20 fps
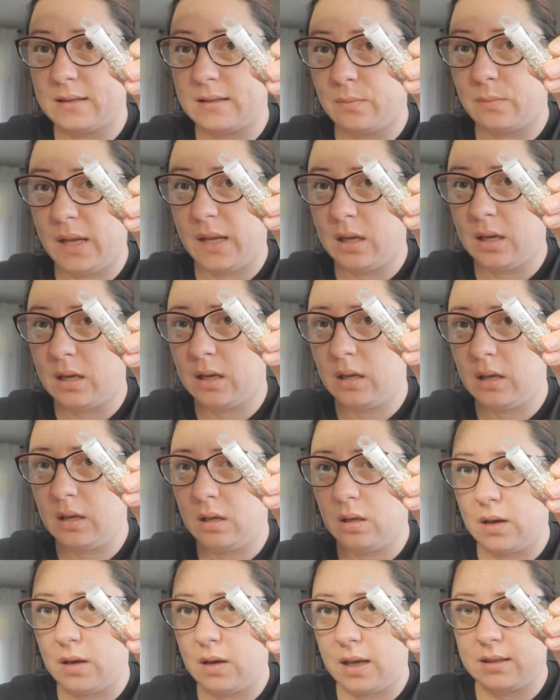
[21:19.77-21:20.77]
week,
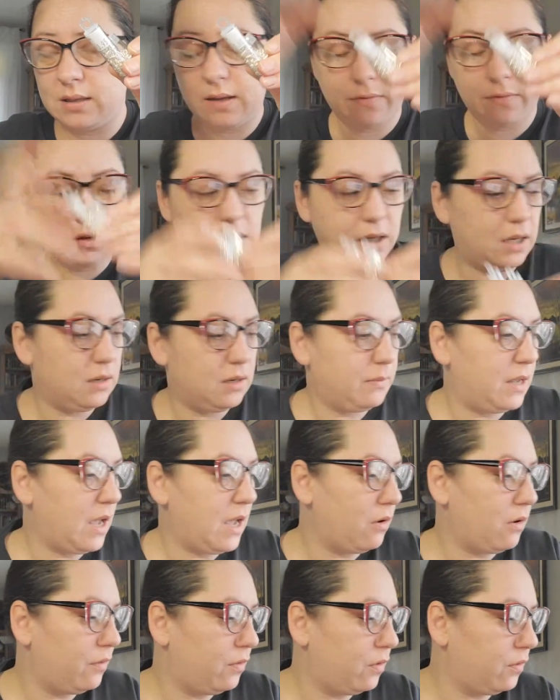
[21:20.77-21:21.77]
you guys have cleaned me
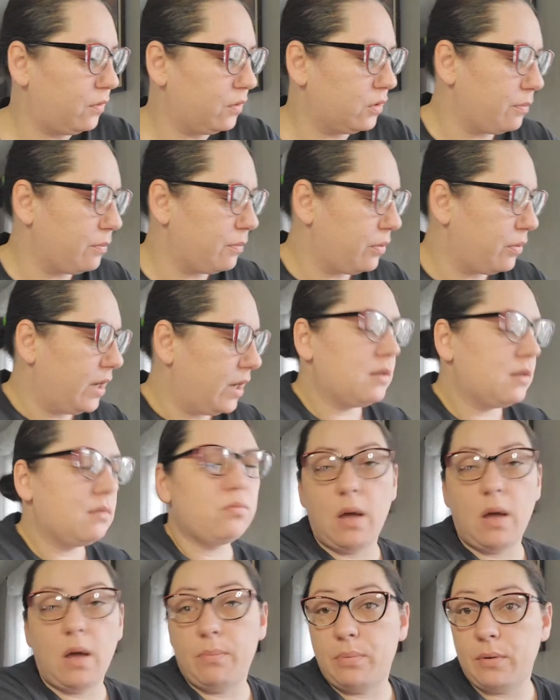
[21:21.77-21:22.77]
out of oval jump rings.
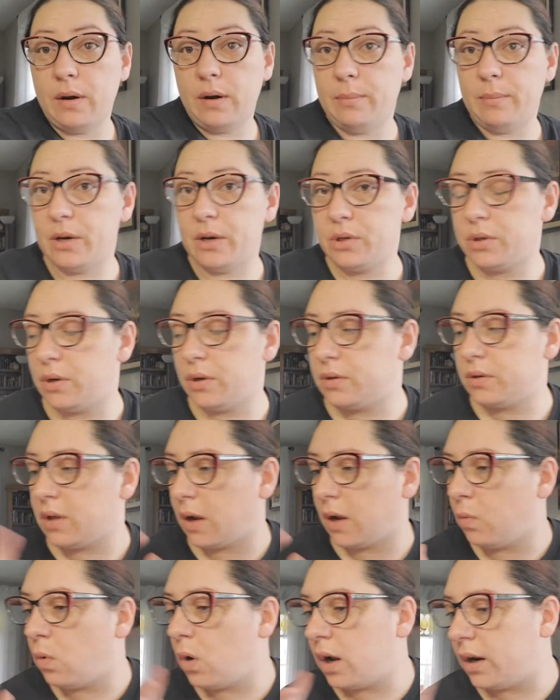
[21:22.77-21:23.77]
Well, pretty much. There's
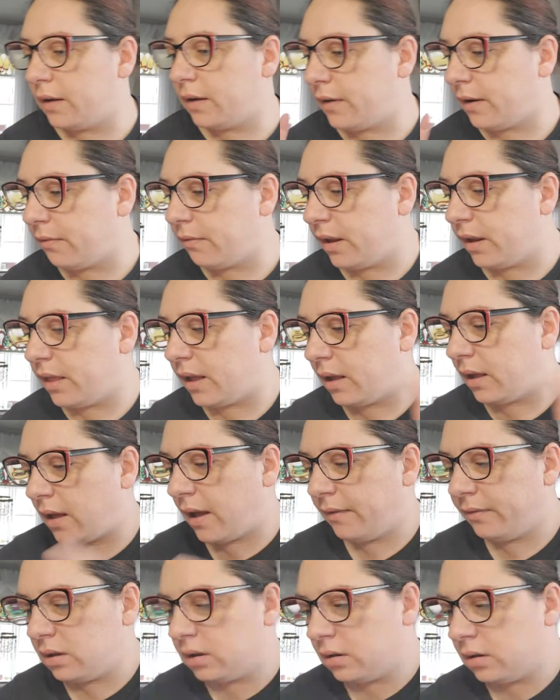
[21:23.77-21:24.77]
like one of everything
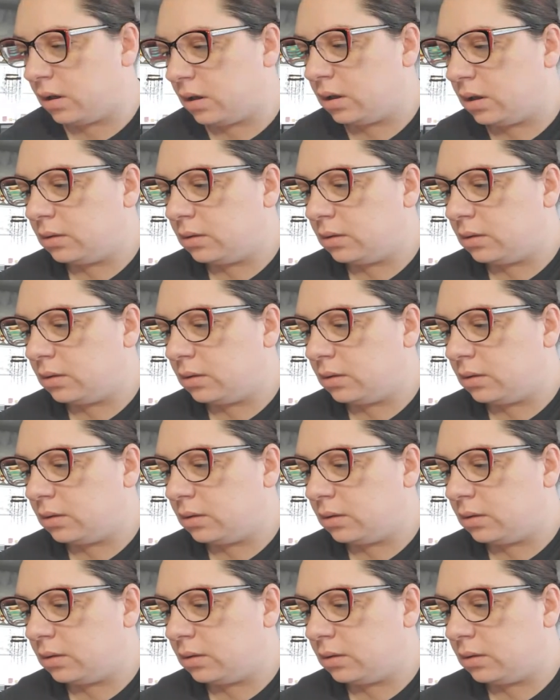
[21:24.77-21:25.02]
left.